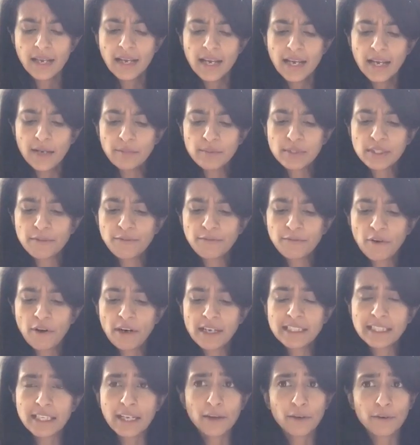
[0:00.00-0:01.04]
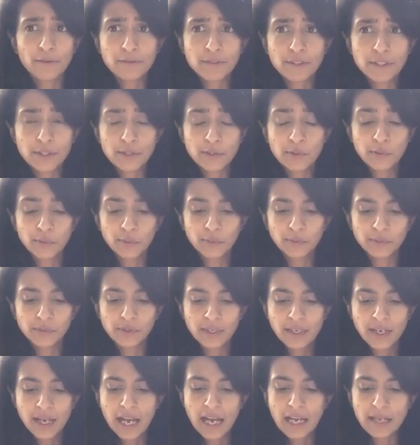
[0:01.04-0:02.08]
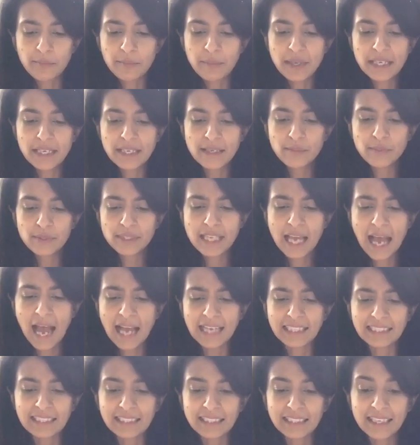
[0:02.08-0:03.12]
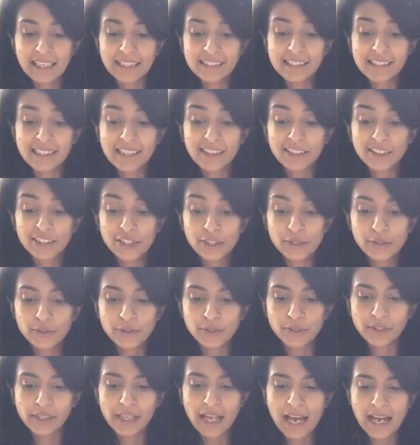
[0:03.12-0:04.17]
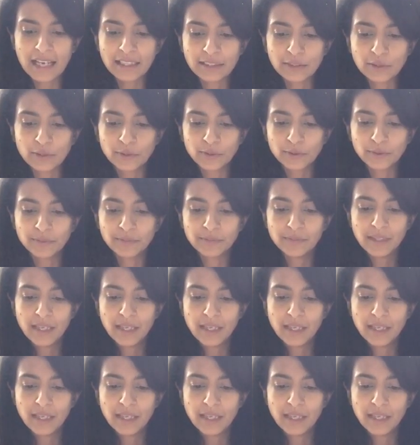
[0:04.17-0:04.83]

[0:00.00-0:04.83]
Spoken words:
It was a Friday after school, and Mickey was hanging at an unusual angle,